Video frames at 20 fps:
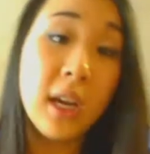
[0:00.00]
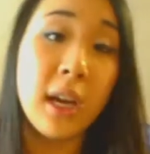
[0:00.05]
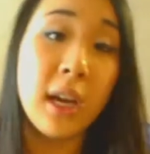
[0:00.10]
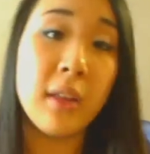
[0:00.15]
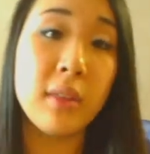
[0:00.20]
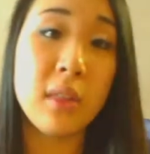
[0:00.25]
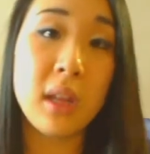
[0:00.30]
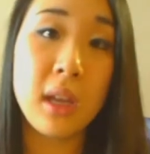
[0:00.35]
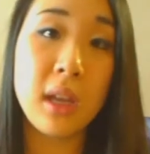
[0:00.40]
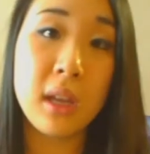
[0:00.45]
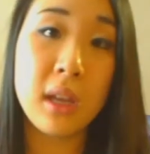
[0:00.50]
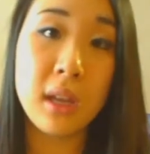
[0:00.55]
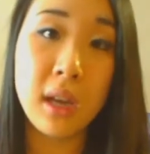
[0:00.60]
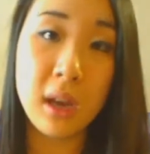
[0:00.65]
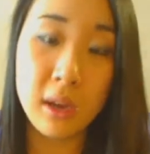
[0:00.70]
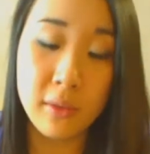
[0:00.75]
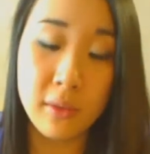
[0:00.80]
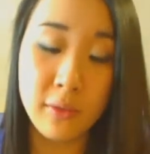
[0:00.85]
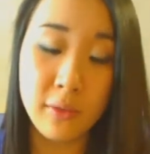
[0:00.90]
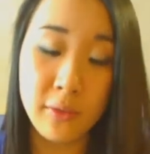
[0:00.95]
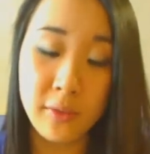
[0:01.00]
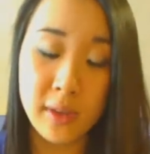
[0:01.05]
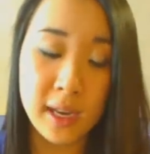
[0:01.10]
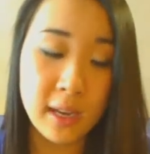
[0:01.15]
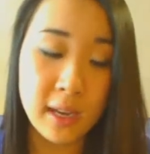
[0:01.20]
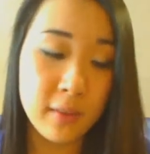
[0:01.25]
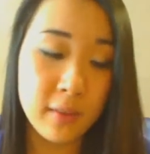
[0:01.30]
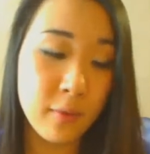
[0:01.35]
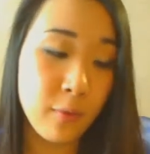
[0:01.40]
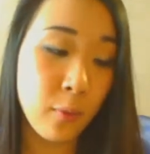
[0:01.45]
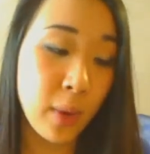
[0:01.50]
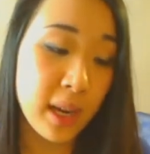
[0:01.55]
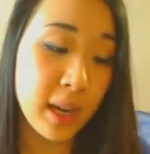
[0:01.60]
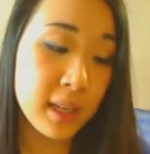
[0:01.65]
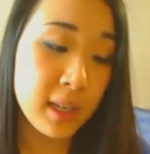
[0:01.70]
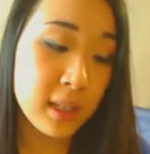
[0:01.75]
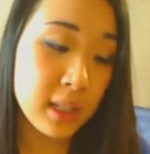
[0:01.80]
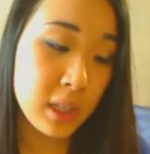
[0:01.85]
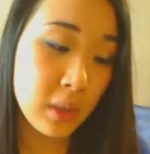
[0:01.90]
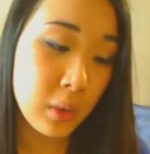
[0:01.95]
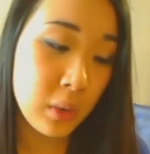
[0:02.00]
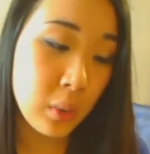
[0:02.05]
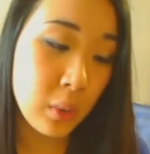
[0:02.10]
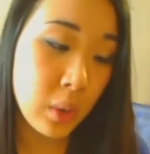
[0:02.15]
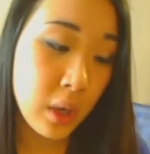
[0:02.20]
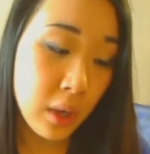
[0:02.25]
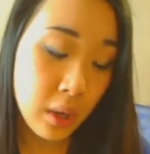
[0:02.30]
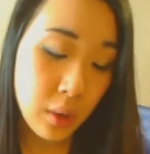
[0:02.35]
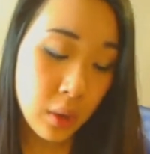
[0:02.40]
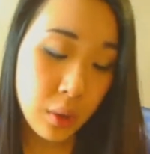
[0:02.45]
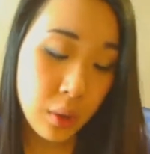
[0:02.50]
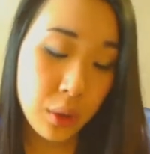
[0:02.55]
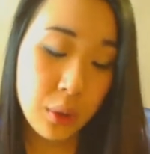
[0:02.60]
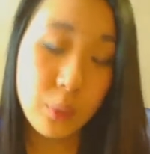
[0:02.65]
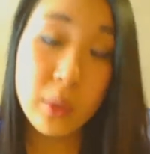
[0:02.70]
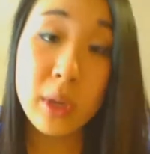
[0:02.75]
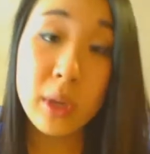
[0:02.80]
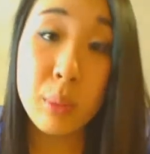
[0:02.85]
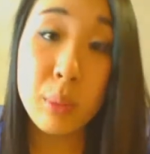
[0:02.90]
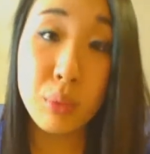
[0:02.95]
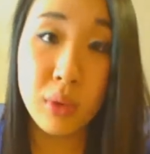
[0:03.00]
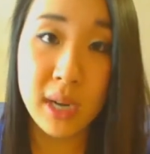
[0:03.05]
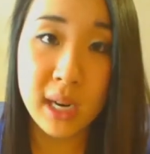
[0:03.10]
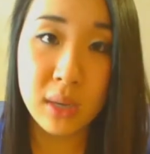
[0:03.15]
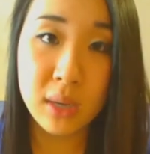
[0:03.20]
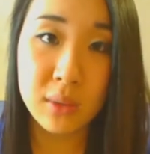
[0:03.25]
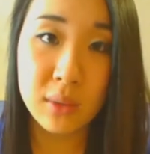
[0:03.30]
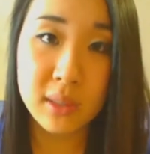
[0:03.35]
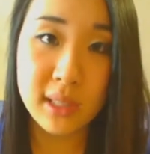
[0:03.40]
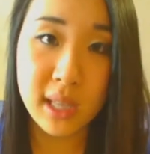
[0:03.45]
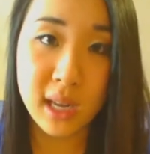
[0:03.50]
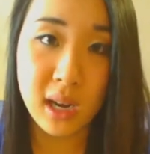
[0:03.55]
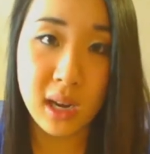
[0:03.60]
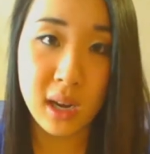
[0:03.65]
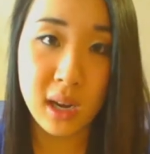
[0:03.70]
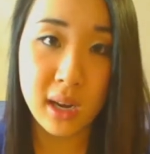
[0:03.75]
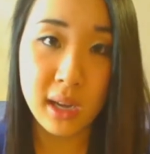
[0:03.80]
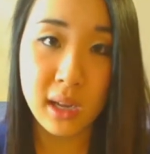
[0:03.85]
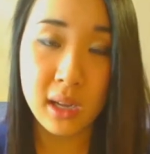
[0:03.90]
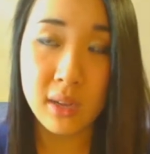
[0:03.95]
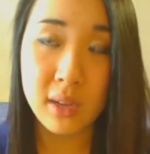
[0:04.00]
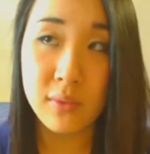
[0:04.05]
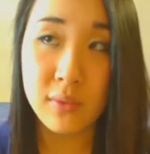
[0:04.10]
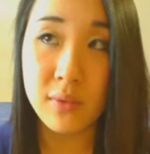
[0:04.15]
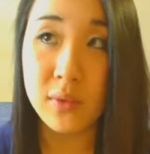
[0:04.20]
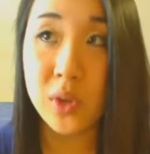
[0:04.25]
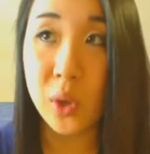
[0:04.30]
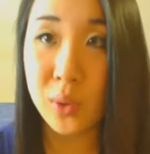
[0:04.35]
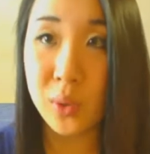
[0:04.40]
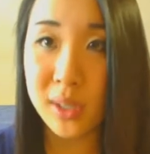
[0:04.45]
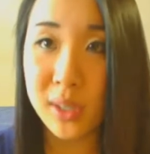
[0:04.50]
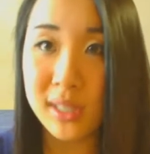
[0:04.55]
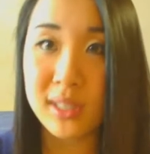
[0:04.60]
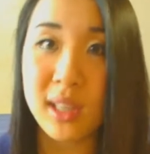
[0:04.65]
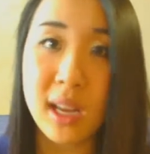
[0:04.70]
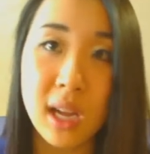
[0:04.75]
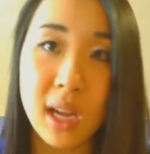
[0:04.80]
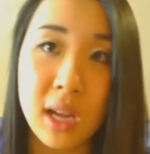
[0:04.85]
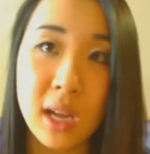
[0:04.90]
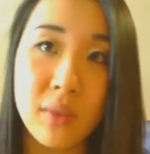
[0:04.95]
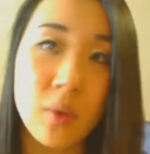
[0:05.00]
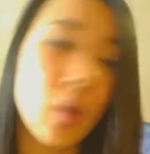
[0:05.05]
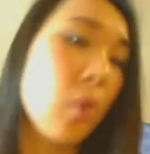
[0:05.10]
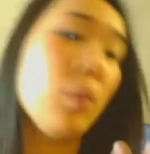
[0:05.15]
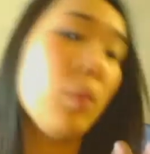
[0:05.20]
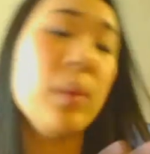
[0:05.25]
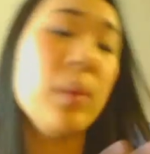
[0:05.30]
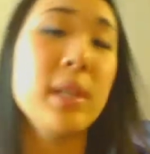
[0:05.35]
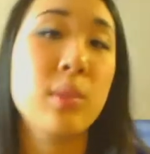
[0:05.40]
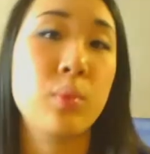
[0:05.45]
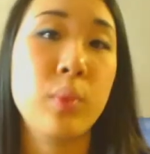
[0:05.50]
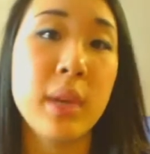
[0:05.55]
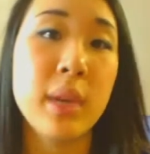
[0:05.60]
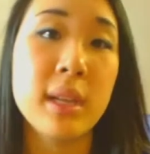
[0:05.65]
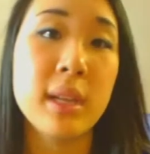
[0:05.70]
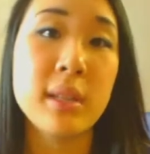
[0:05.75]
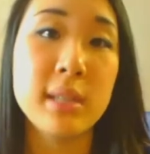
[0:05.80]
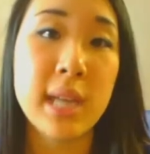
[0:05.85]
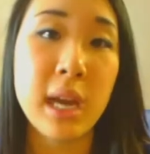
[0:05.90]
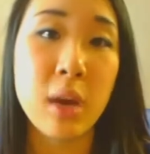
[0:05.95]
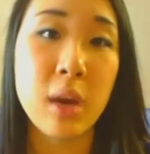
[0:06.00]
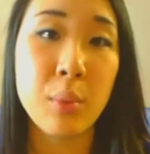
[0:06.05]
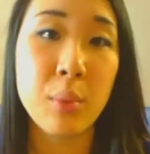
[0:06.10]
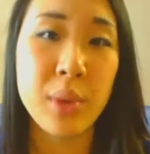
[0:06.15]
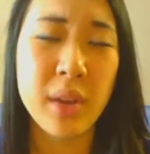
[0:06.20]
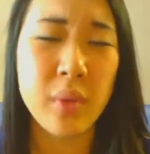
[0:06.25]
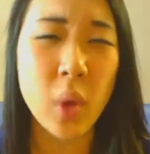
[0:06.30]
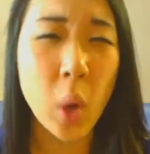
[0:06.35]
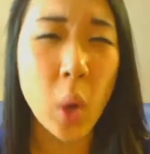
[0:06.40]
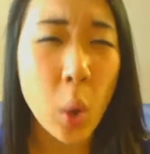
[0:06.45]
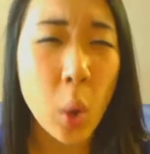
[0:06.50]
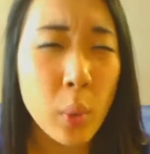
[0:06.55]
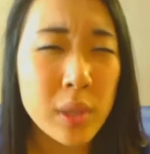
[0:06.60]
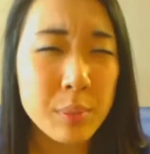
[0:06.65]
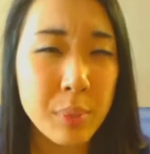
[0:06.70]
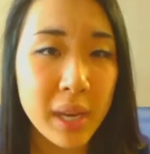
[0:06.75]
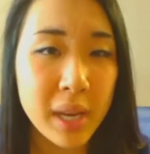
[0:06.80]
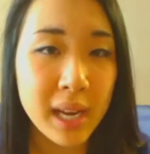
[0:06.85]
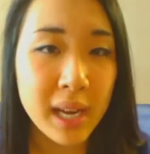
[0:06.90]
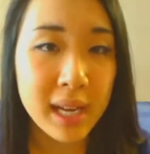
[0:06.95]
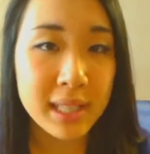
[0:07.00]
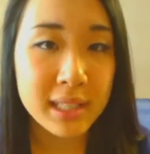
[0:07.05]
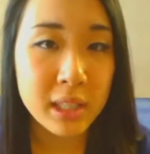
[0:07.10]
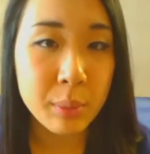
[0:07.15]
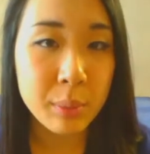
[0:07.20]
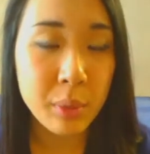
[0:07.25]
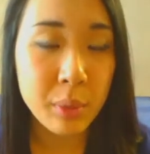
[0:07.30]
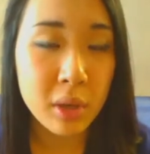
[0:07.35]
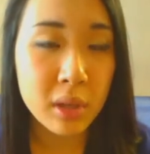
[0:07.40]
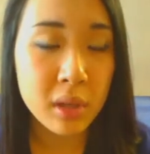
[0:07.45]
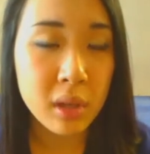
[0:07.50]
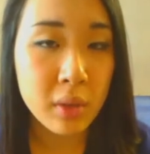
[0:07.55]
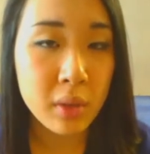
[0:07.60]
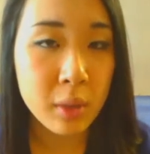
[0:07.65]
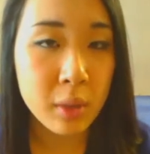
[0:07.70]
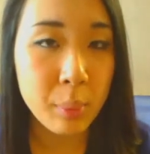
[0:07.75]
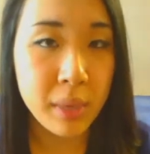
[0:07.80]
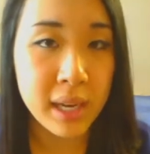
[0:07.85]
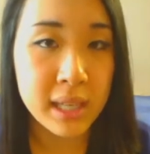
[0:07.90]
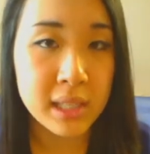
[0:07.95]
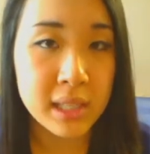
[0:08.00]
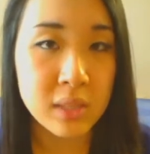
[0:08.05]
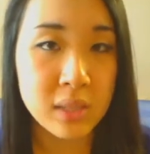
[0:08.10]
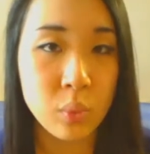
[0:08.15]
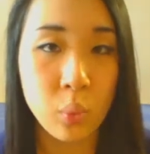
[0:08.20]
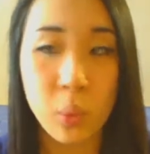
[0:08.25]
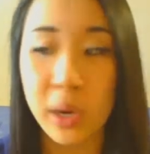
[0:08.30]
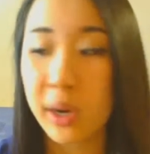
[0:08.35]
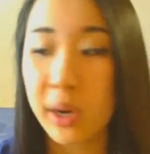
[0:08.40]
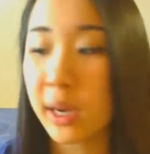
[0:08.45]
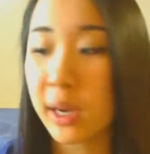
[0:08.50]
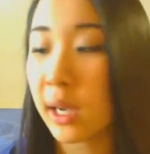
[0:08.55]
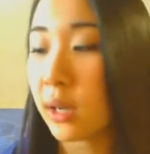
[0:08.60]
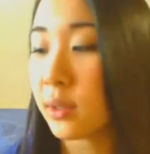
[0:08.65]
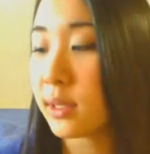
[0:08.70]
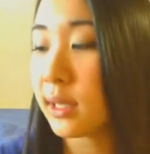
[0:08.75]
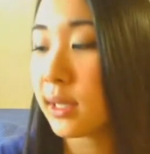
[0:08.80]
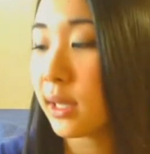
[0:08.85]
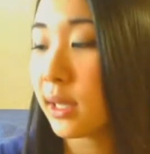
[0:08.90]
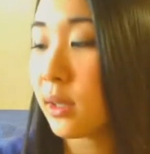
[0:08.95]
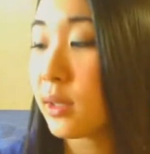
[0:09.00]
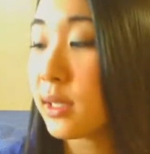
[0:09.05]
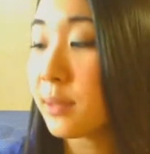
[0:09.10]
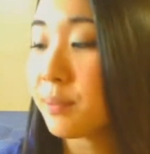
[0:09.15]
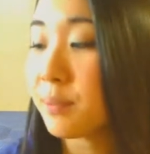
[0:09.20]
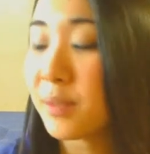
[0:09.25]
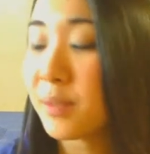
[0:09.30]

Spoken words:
And then I ran into three browns that I noticed that I've always written down, but I've always passed up on it on the past warehouse sales.